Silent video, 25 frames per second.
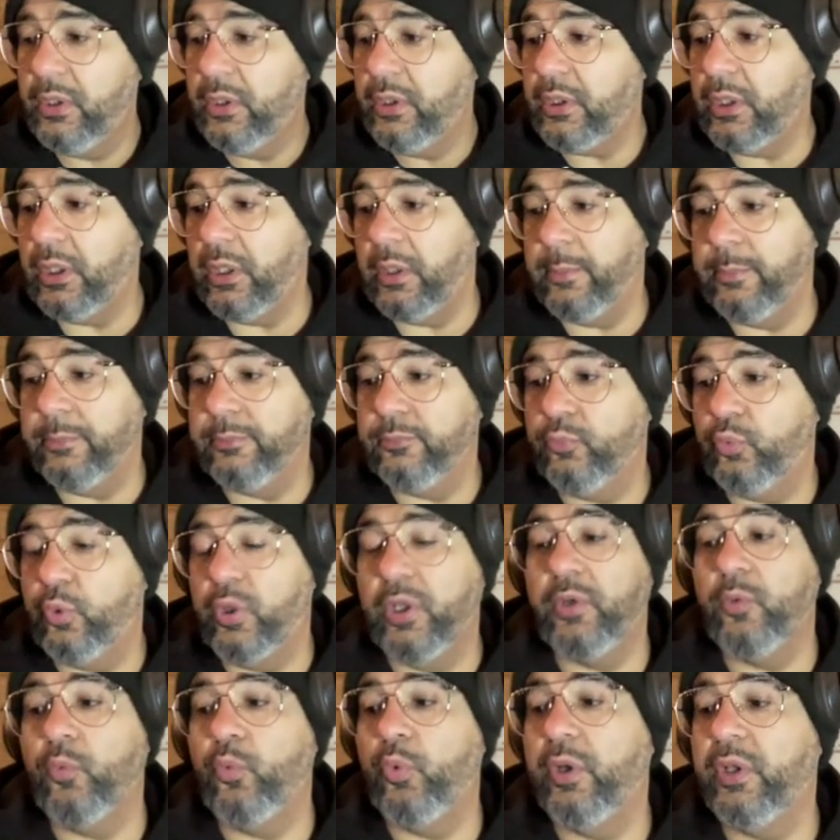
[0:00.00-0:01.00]

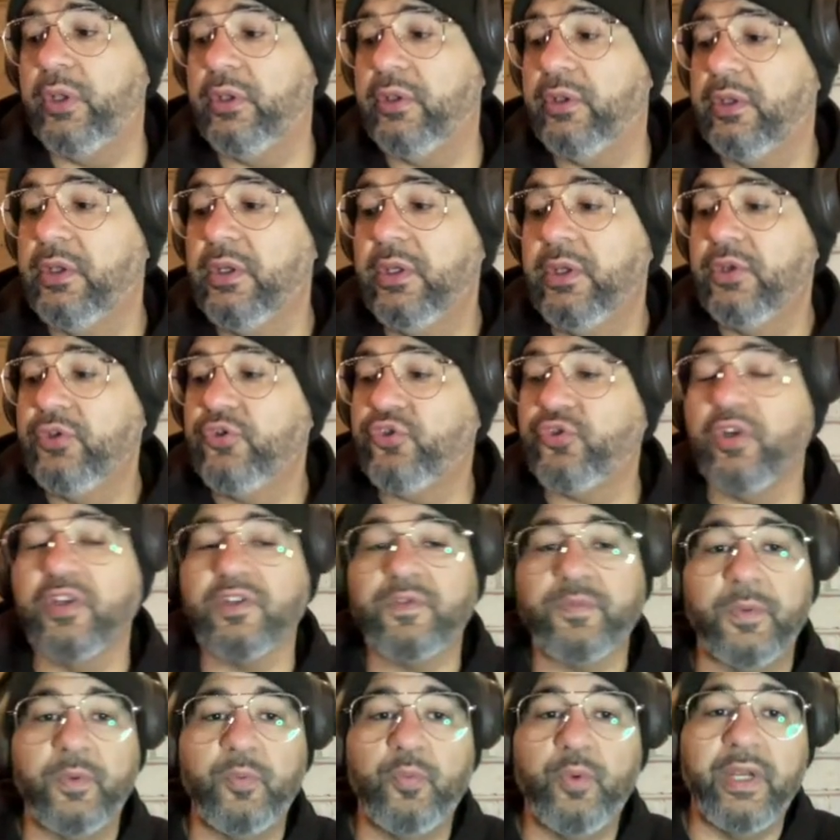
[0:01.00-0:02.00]
With
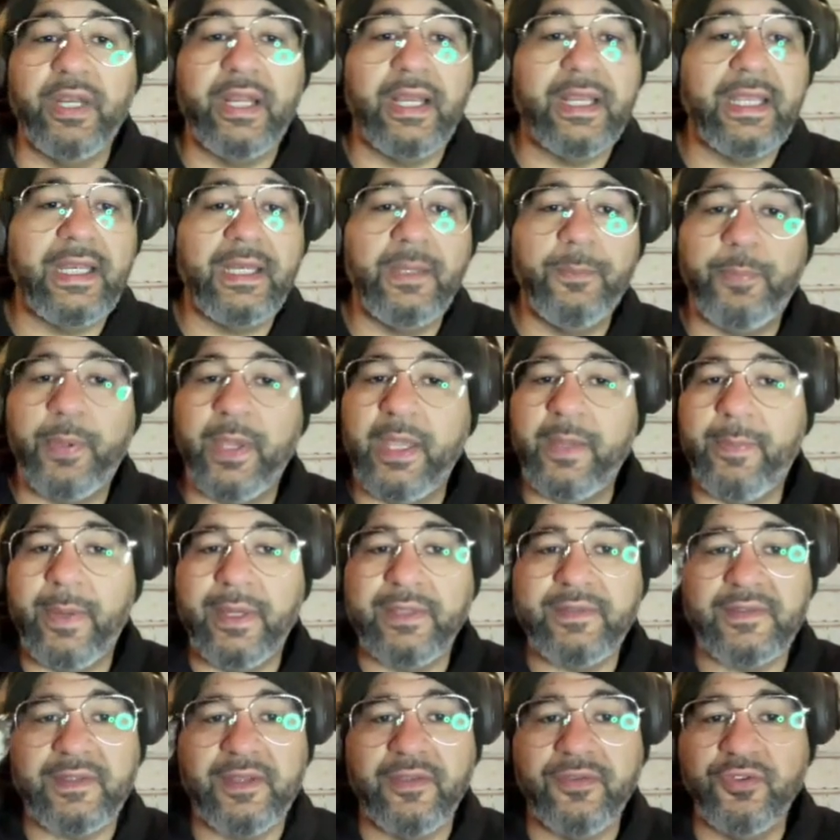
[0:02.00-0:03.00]
Trust me, we're not getting paid by
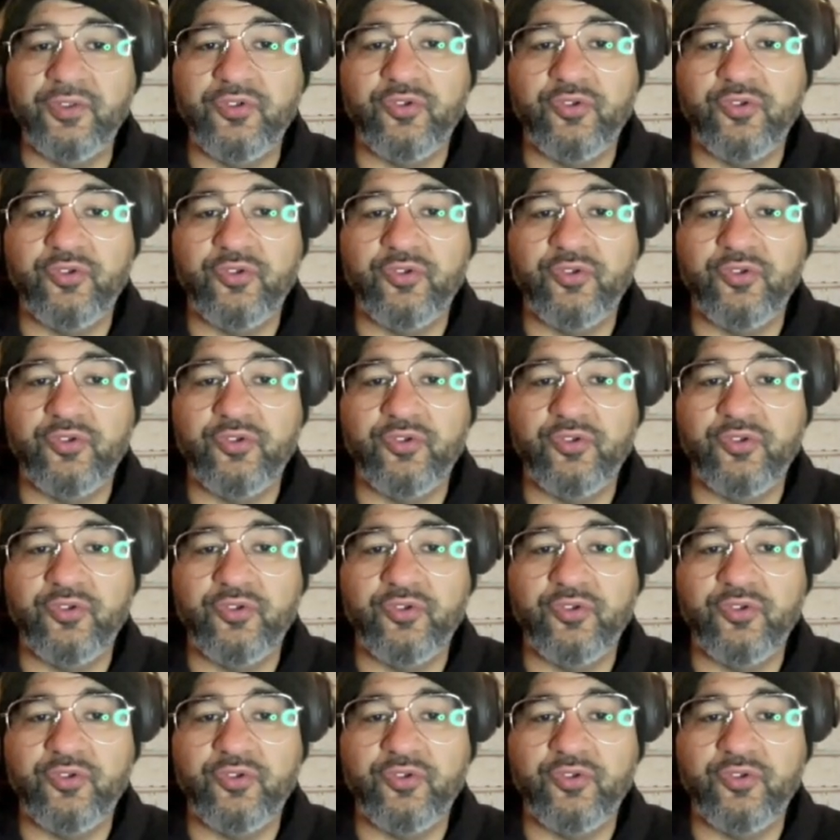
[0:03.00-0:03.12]
Southern